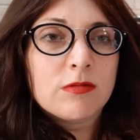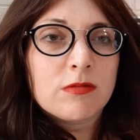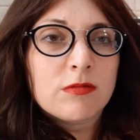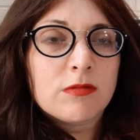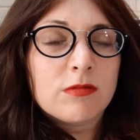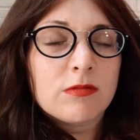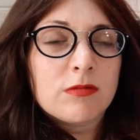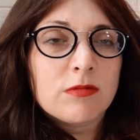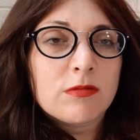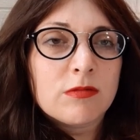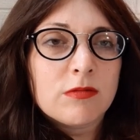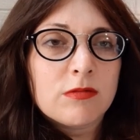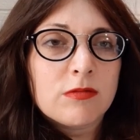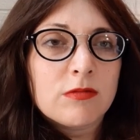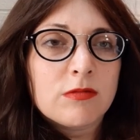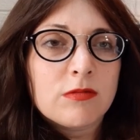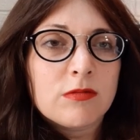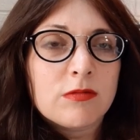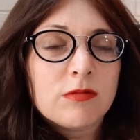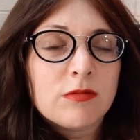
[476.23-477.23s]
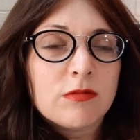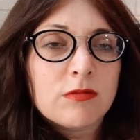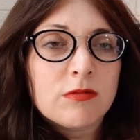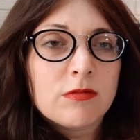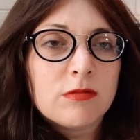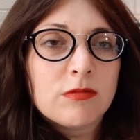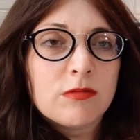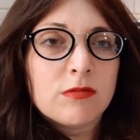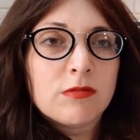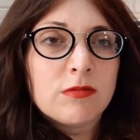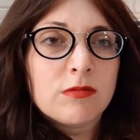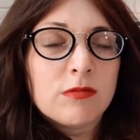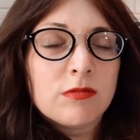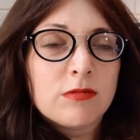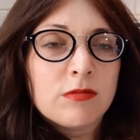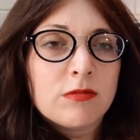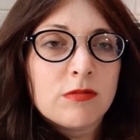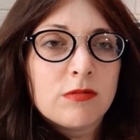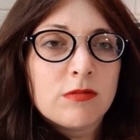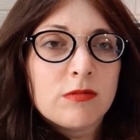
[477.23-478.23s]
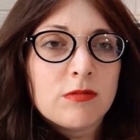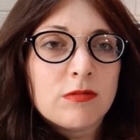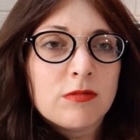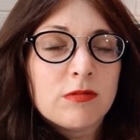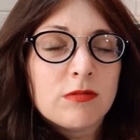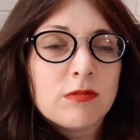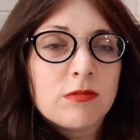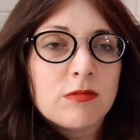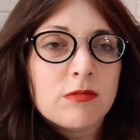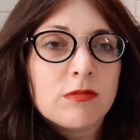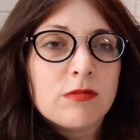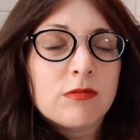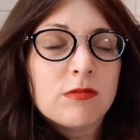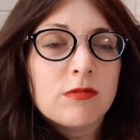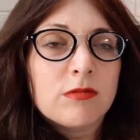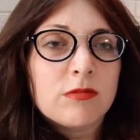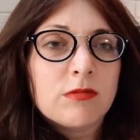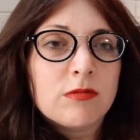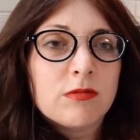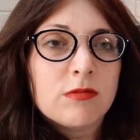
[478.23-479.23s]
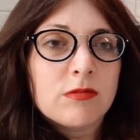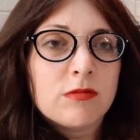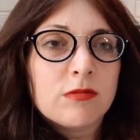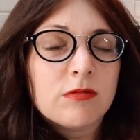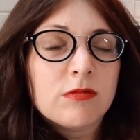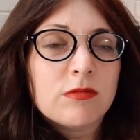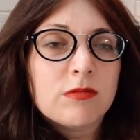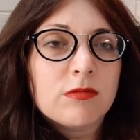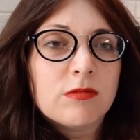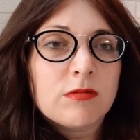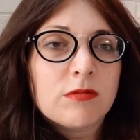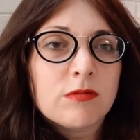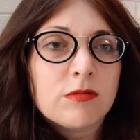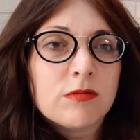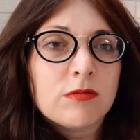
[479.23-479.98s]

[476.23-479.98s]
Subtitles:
No words are spoken by the person on screen.